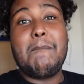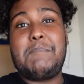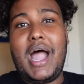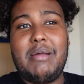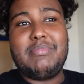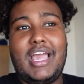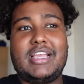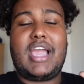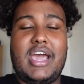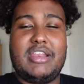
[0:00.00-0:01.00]
But I'm
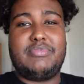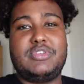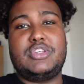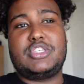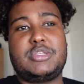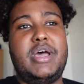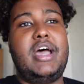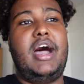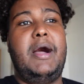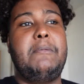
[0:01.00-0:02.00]
like kind of used to
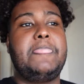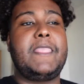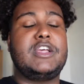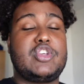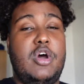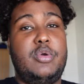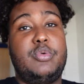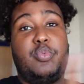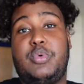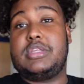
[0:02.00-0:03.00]
it. So
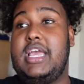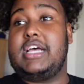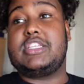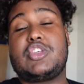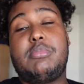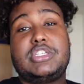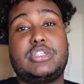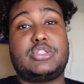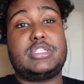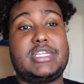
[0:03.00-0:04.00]
yeah, there's so much
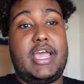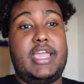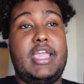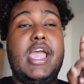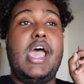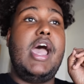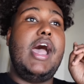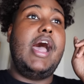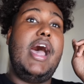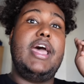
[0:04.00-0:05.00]
to do today
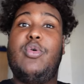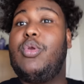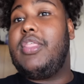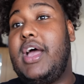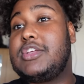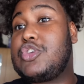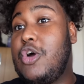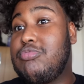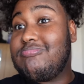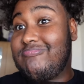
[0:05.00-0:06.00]
and all of that.
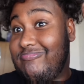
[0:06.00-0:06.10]
So.